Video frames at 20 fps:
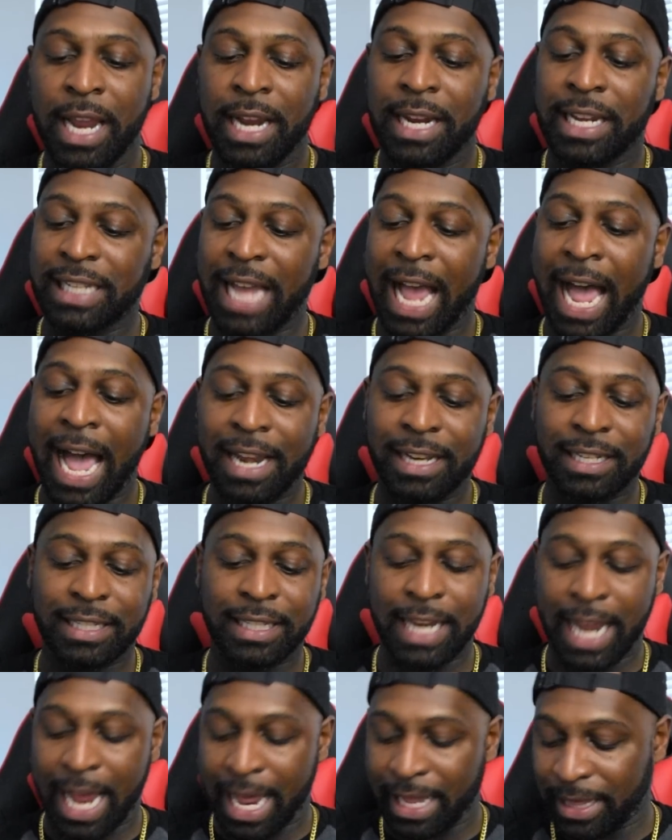Because
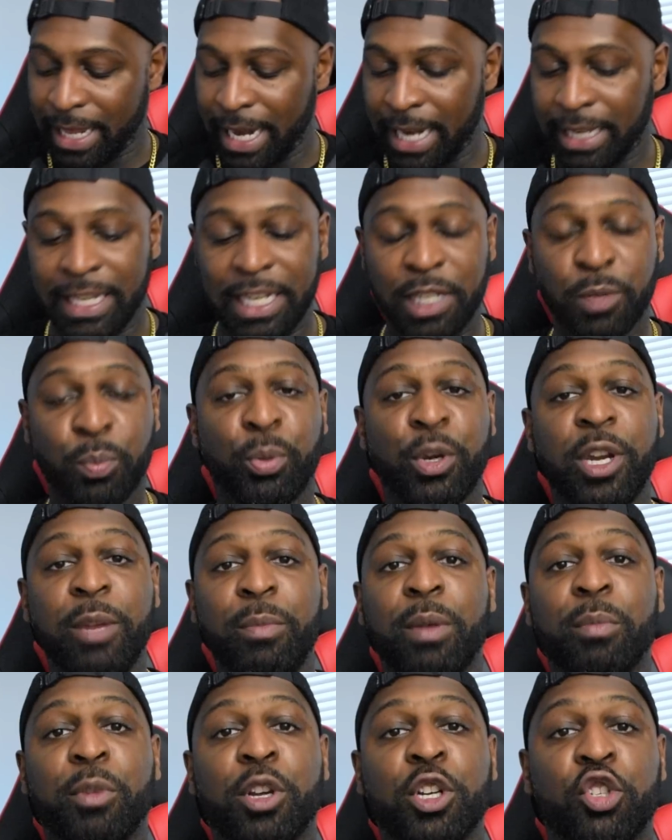honestly, I think these
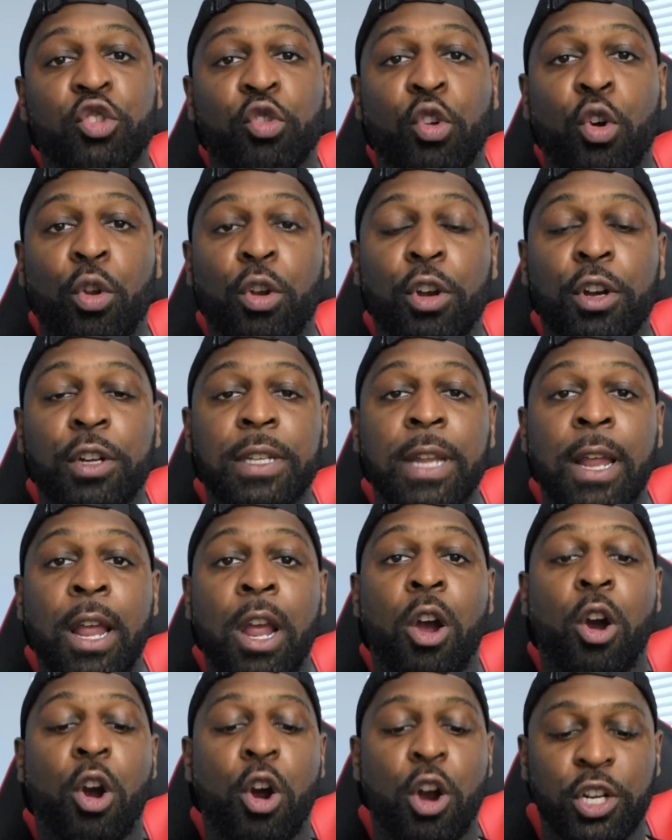premium controllers
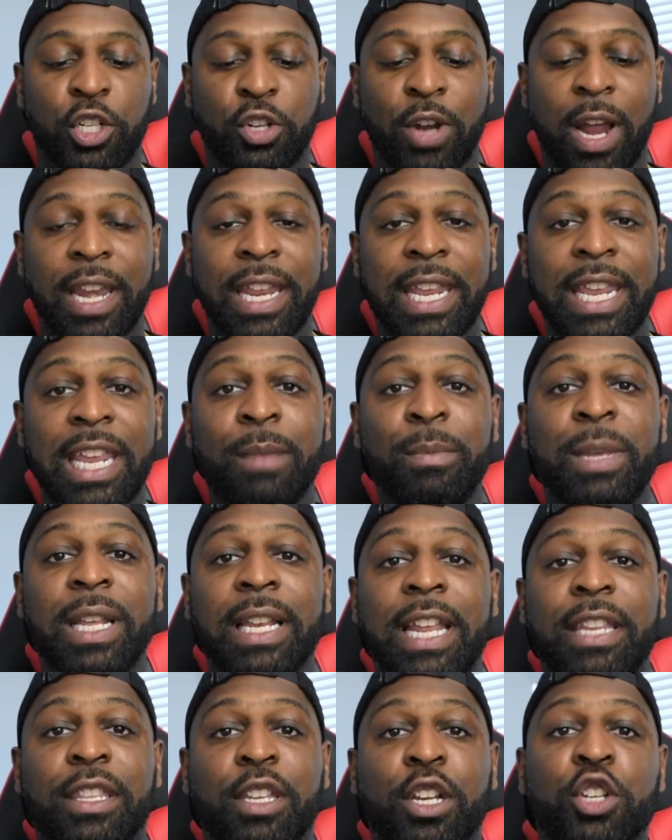are trying to
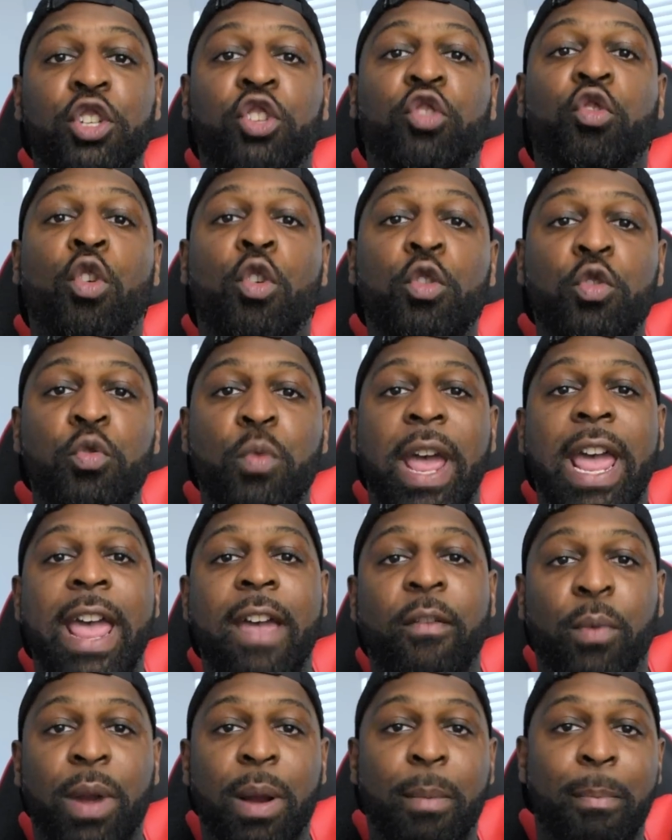emulate the control you
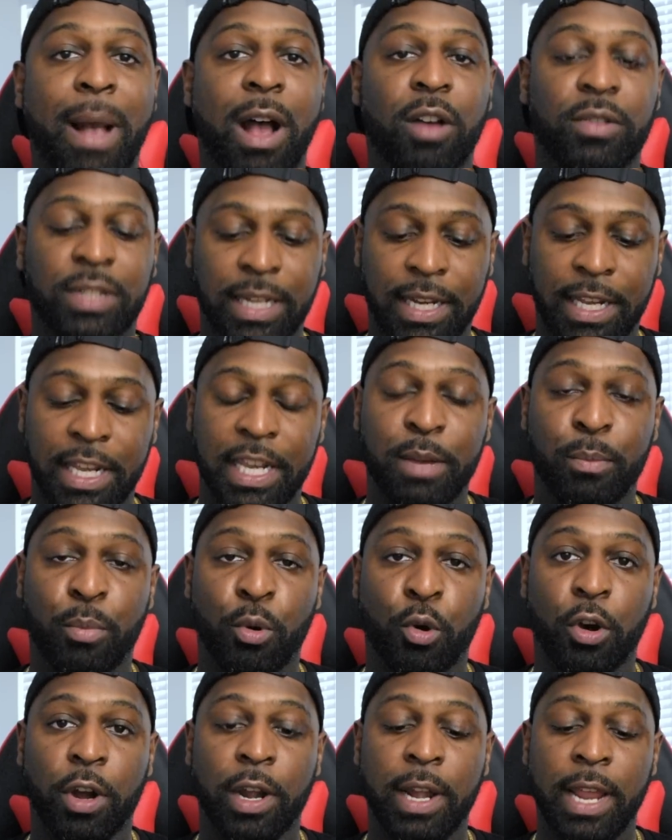have with a mouse and
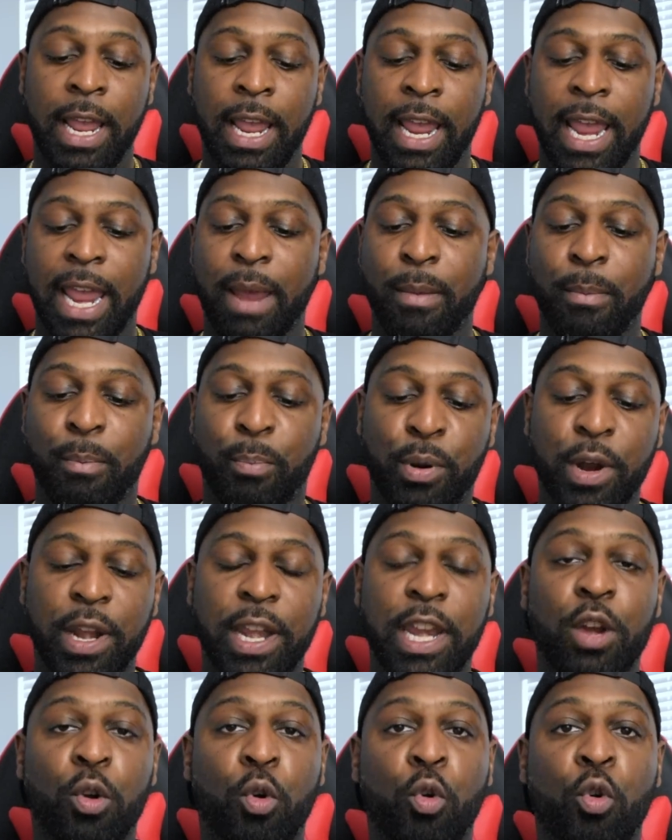keyboard and
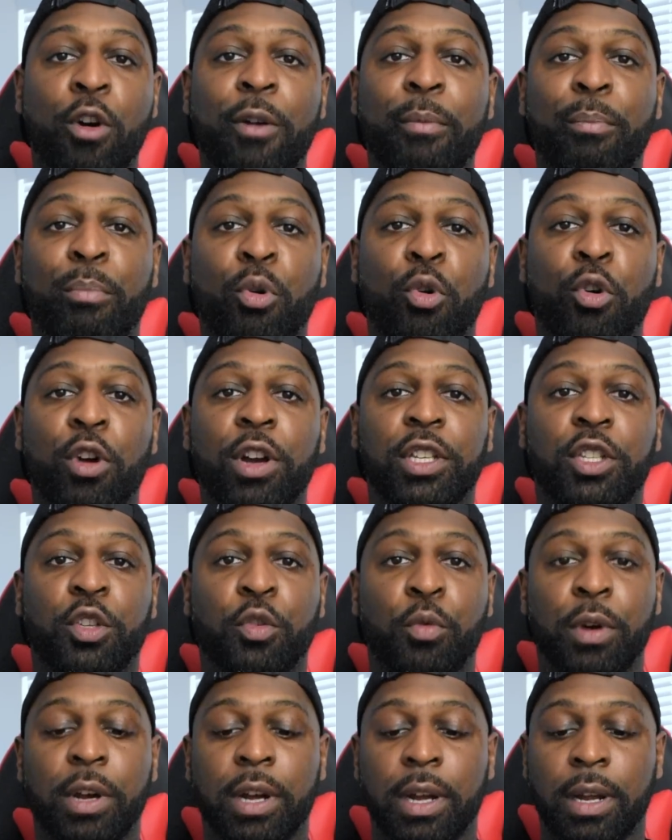putting it on board
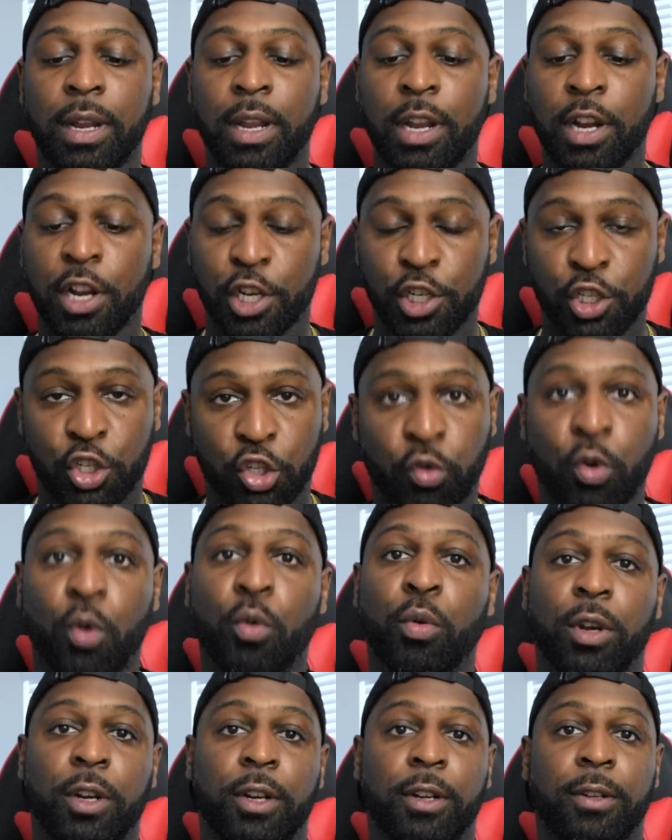to a
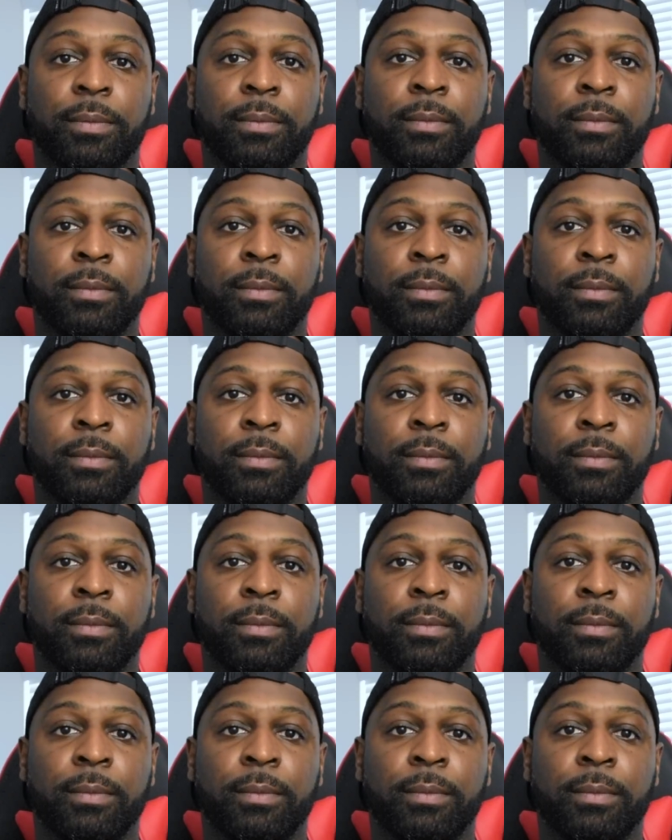controller.